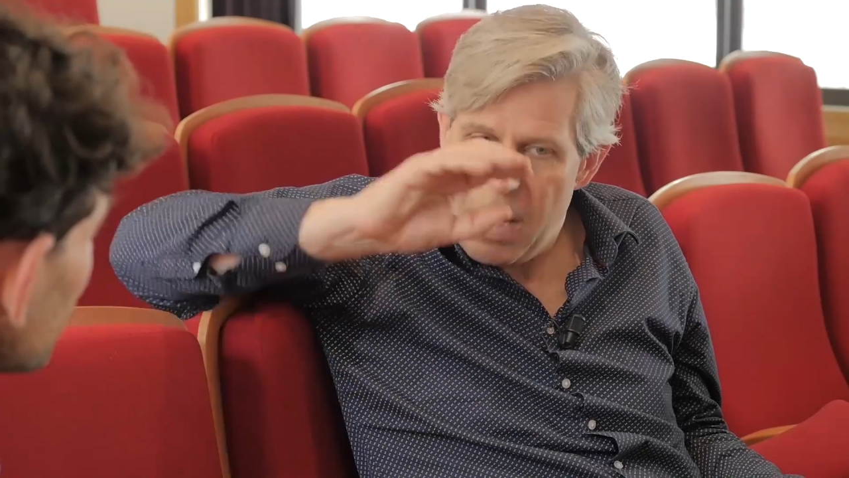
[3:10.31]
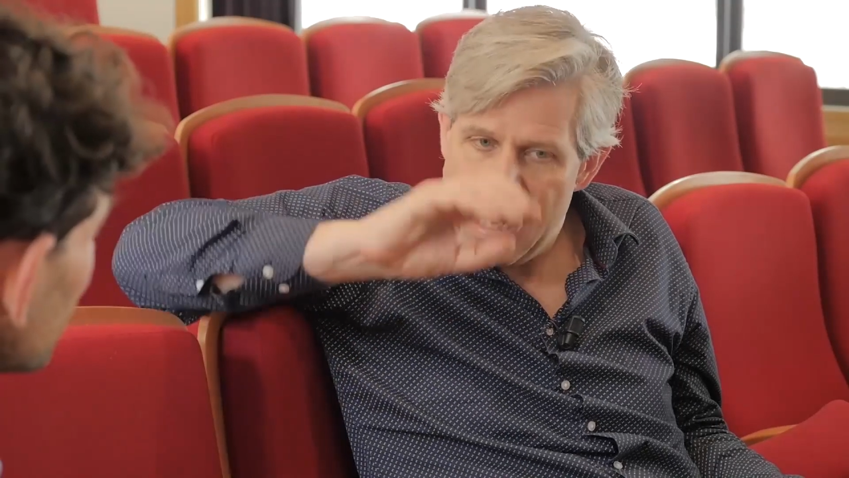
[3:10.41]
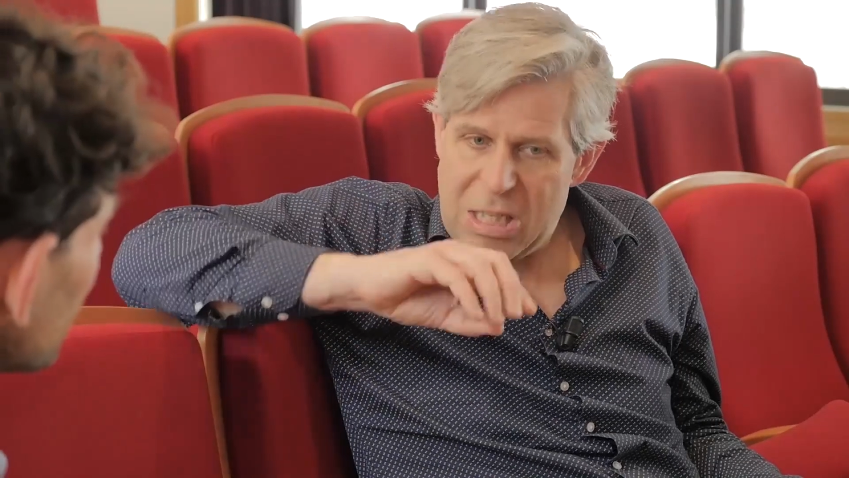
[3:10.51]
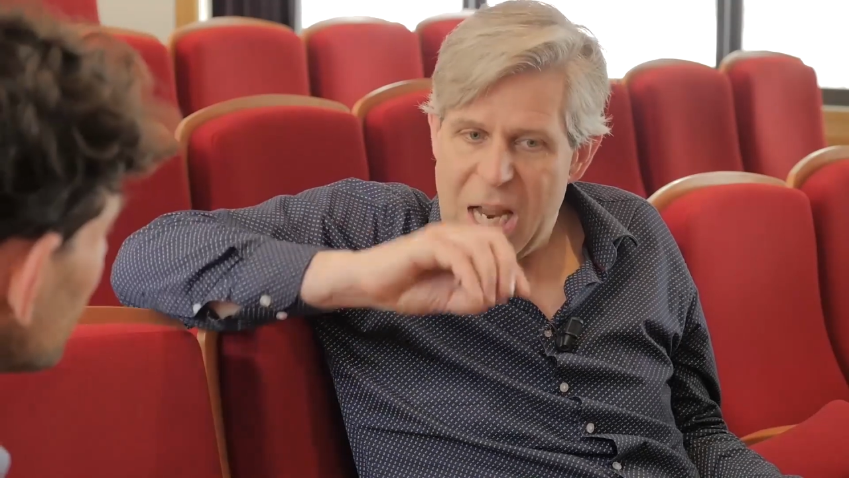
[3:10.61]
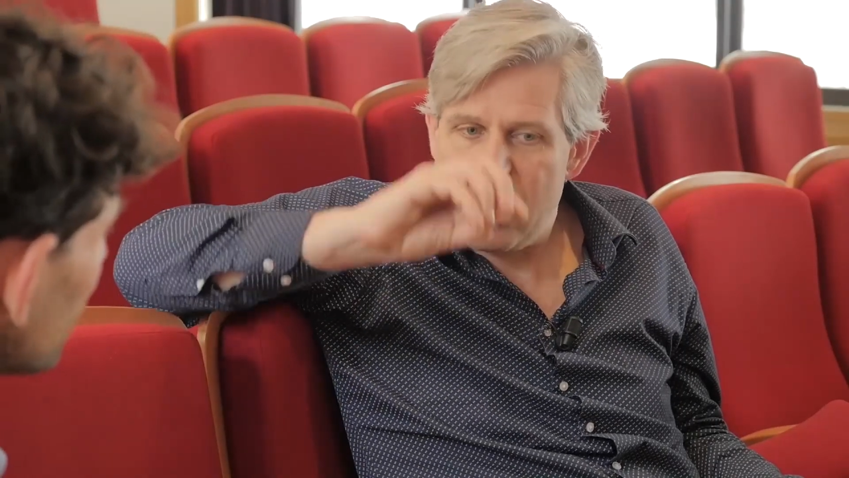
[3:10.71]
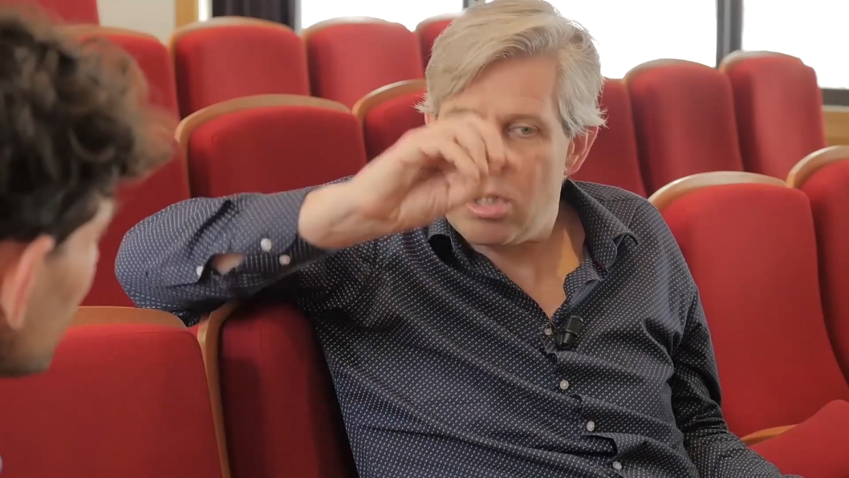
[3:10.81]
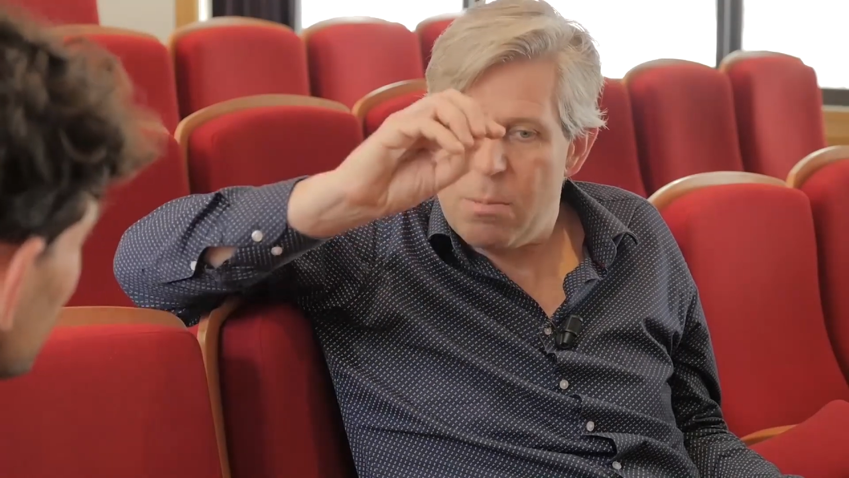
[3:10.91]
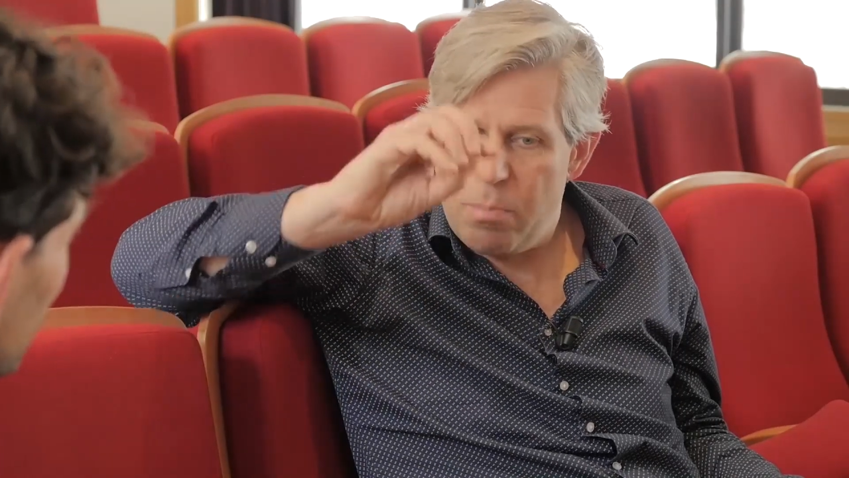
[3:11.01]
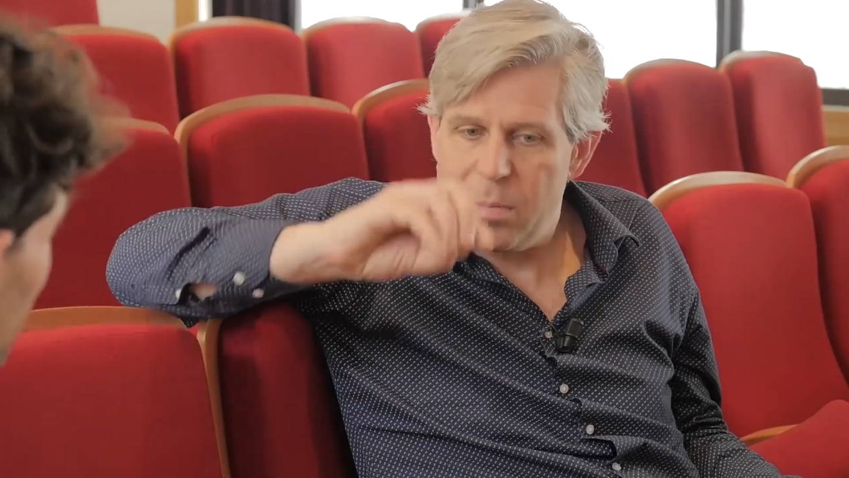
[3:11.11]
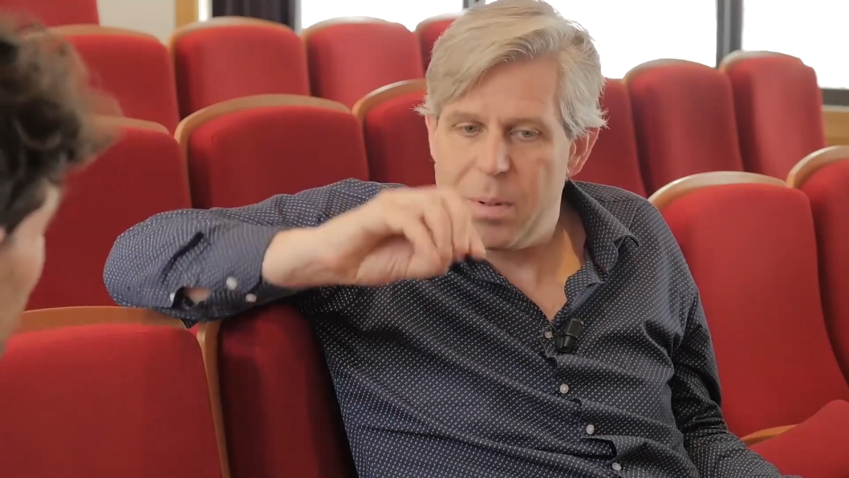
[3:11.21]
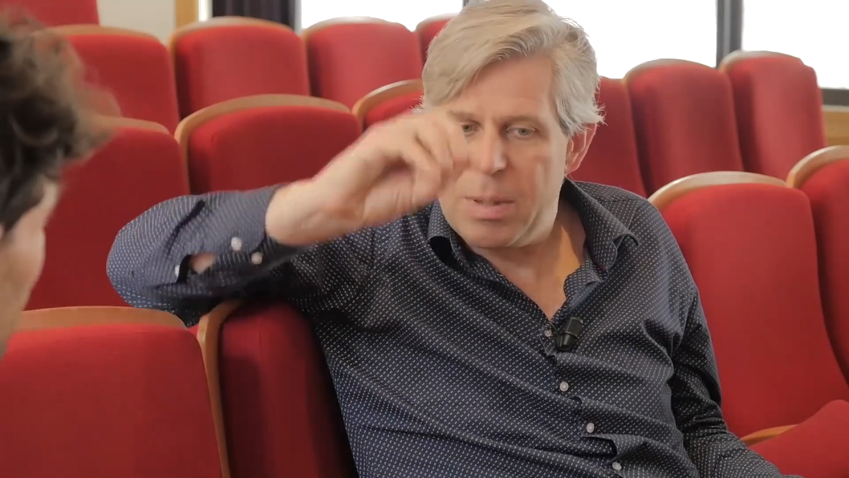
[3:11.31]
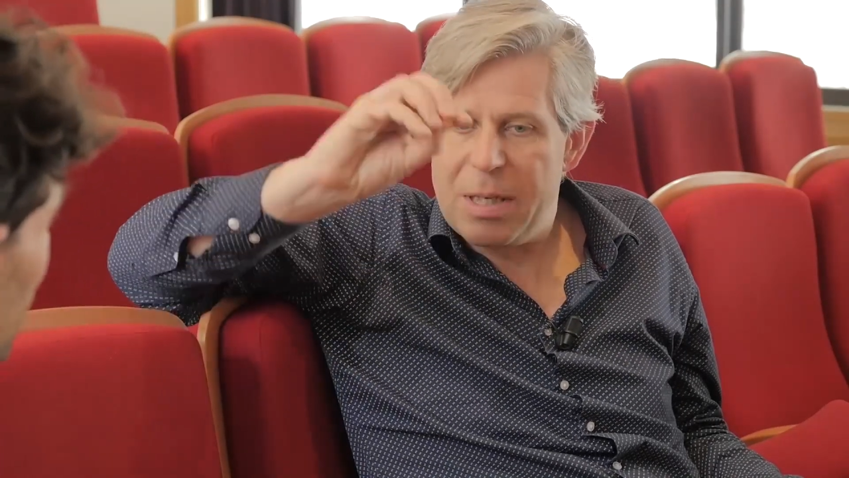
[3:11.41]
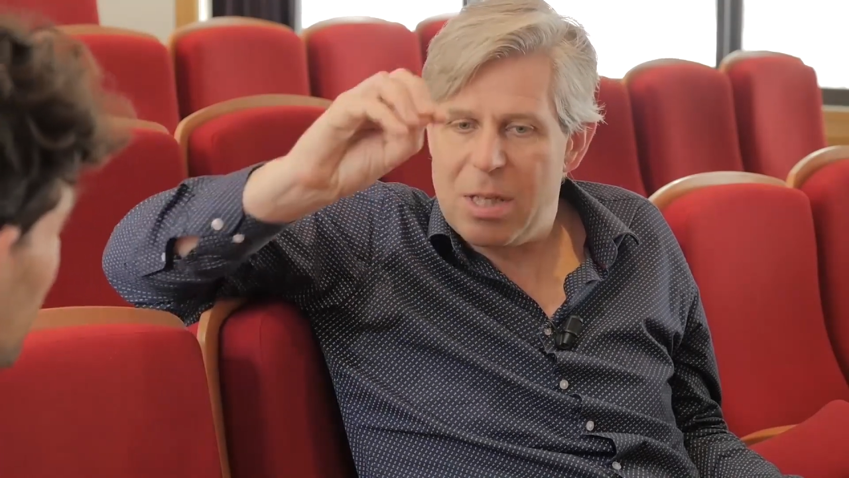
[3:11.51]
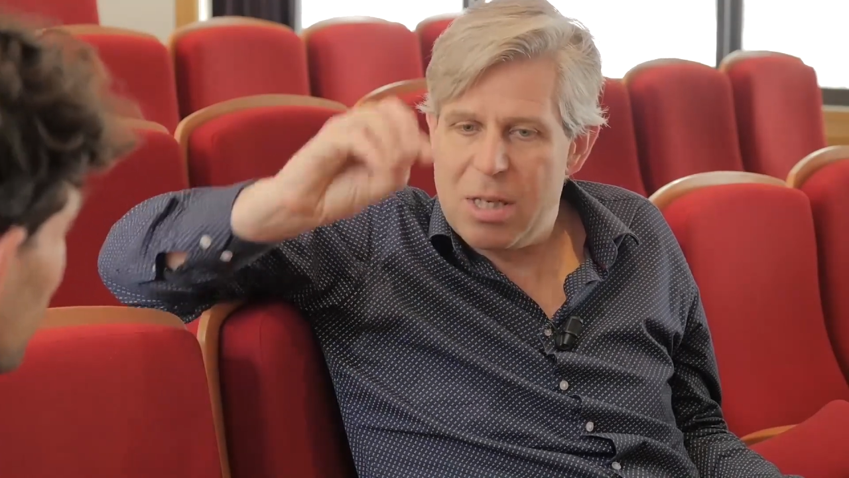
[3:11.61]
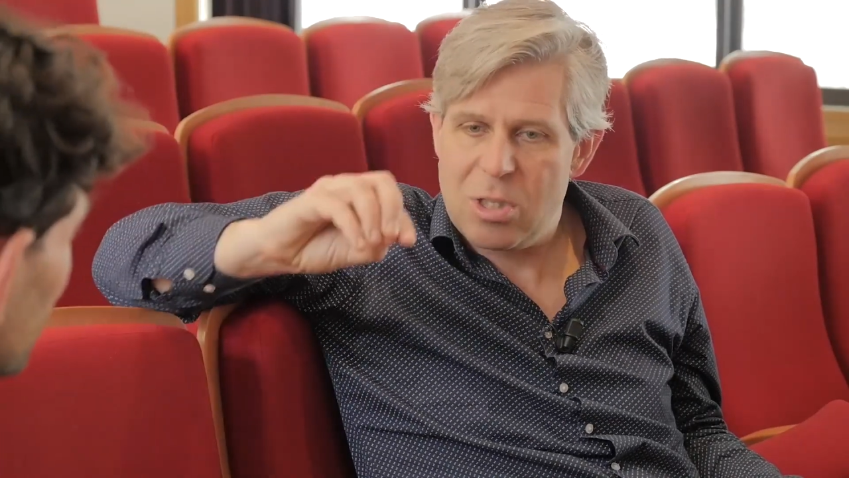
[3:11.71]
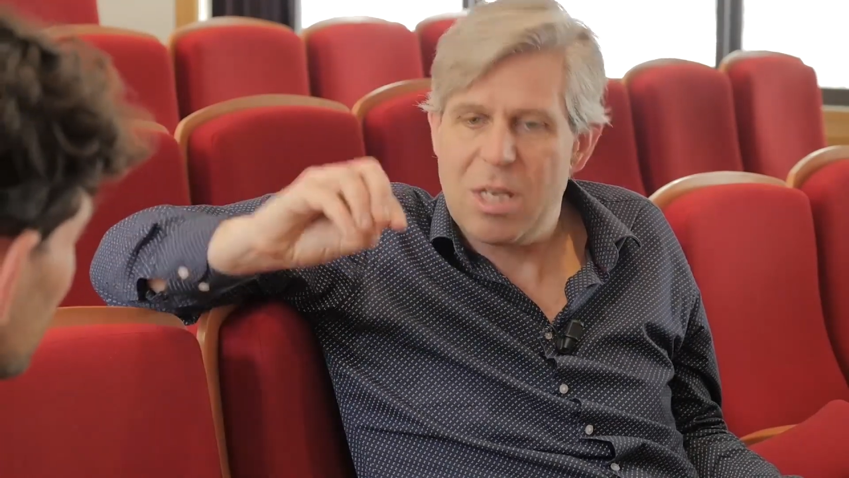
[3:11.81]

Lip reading: attach probabilities